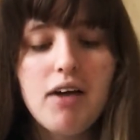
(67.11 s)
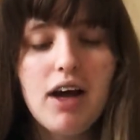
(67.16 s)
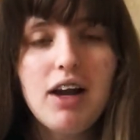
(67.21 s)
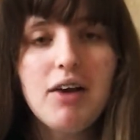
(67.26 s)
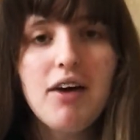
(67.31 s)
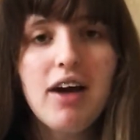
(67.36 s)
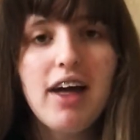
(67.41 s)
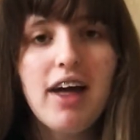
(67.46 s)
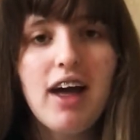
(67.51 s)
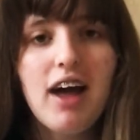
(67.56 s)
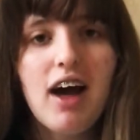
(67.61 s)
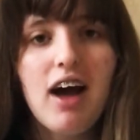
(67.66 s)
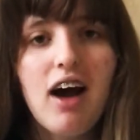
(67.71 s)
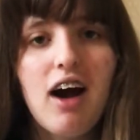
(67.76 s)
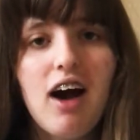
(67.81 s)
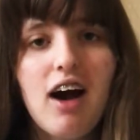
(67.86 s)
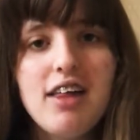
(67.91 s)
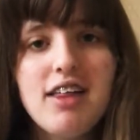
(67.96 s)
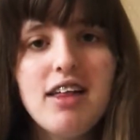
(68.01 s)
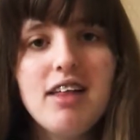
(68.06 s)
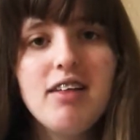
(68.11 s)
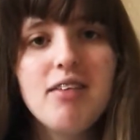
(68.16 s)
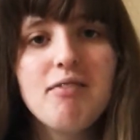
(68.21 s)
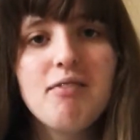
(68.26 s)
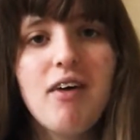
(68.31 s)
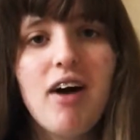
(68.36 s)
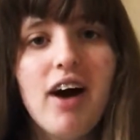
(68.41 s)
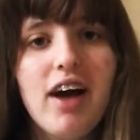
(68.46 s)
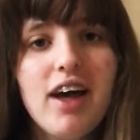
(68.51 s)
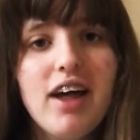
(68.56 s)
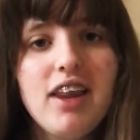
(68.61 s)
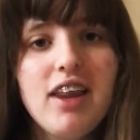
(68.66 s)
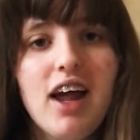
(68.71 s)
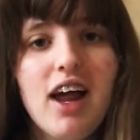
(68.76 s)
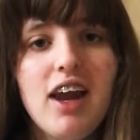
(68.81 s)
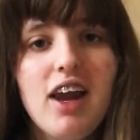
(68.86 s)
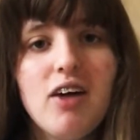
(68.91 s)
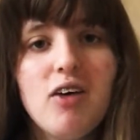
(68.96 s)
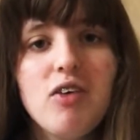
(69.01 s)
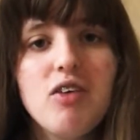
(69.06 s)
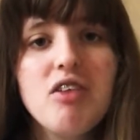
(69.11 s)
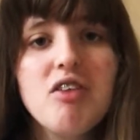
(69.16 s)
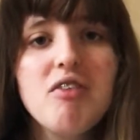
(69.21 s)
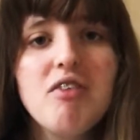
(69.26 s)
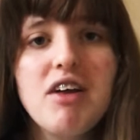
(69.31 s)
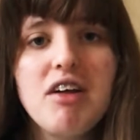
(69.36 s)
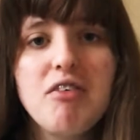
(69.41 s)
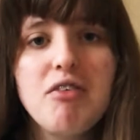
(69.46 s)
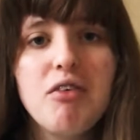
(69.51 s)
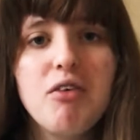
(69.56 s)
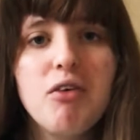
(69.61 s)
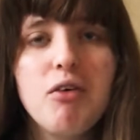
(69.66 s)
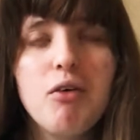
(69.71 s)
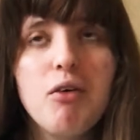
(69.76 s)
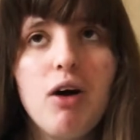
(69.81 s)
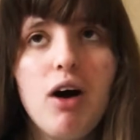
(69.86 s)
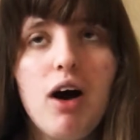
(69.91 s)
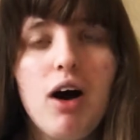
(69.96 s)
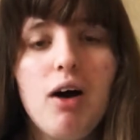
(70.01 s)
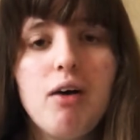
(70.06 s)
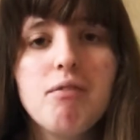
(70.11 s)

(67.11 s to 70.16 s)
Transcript: Anyway, I didn't mind and I got some money for